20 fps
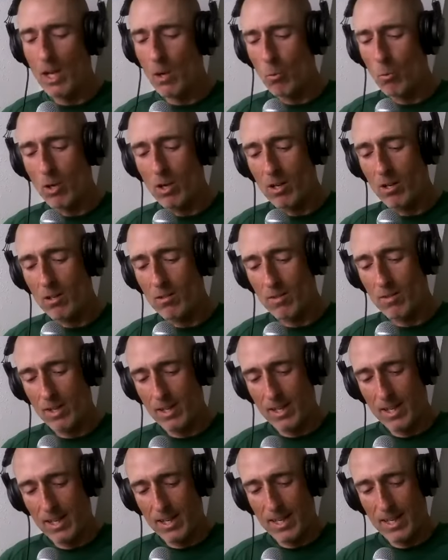well
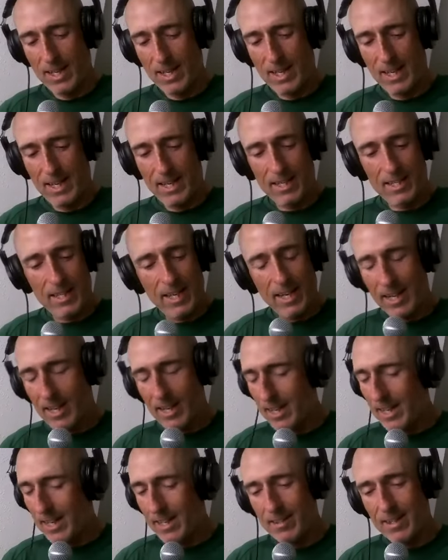yeah
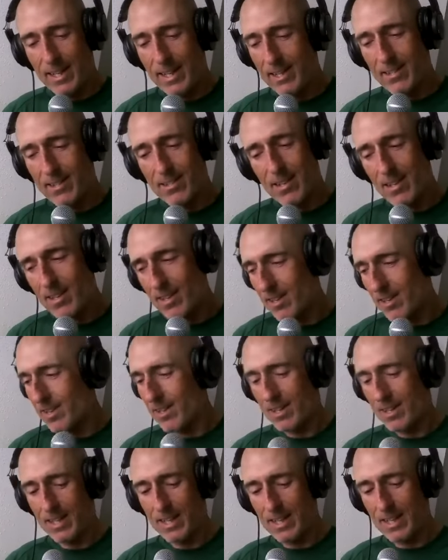that that is
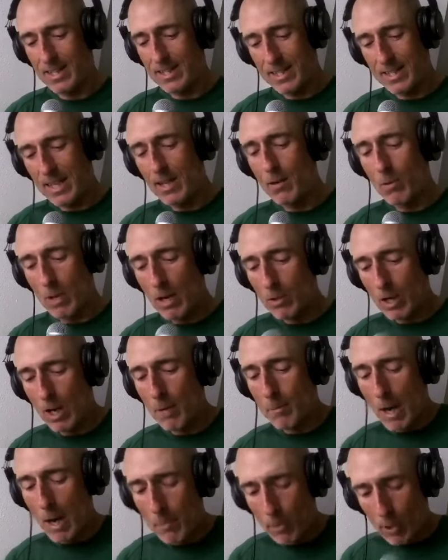yeah, well, I'll
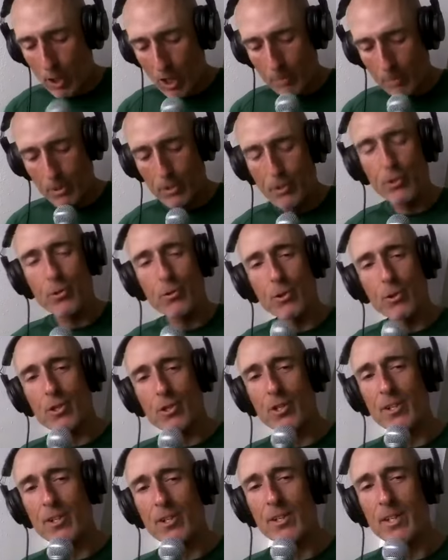come. I'm going to come to juniors
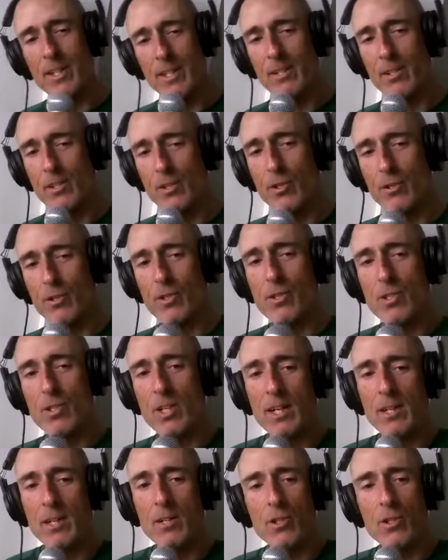here in, in just a yeah.
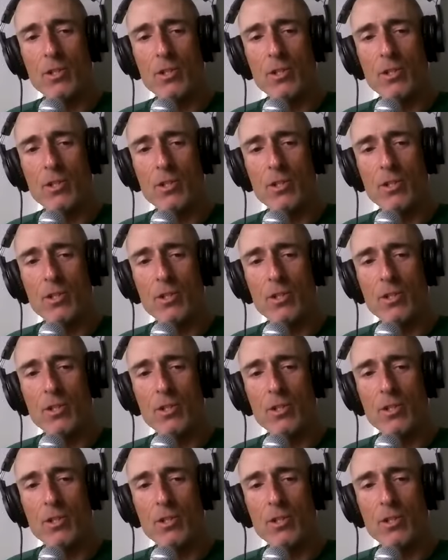second,